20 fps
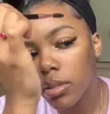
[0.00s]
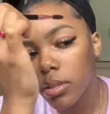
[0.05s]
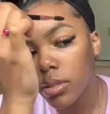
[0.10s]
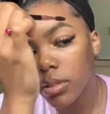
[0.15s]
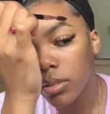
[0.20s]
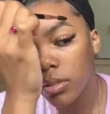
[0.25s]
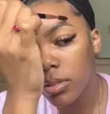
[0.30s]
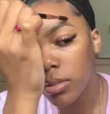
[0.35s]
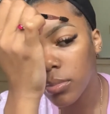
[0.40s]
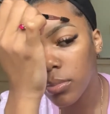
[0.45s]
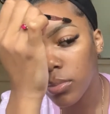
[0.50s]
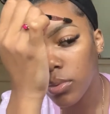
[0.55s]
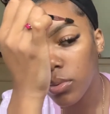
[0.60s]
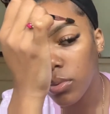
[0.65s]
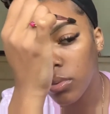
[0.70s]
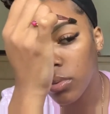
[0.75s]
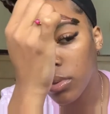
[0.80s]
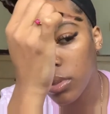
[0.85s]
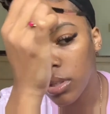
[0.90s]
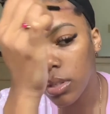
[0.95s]
to smoothen
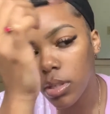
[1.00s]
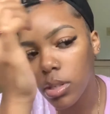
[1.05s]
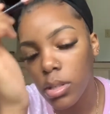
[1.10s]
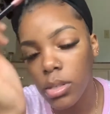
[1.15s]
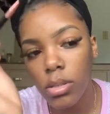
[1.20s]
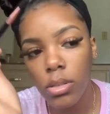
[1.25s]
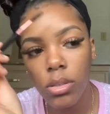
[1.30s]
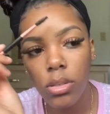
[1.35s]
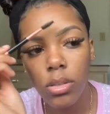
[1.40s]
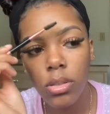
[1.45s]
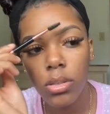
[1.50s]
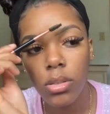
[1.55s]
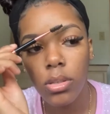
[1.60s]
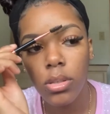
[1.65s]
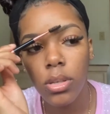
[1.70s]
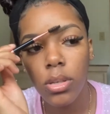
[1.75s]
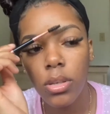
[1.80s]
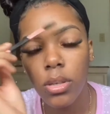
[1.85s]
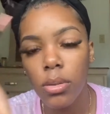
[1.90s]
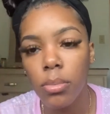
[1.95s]
it,
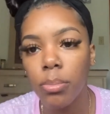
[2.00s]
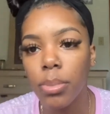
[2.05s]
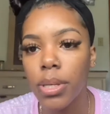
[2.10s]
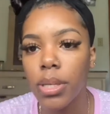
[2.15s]
but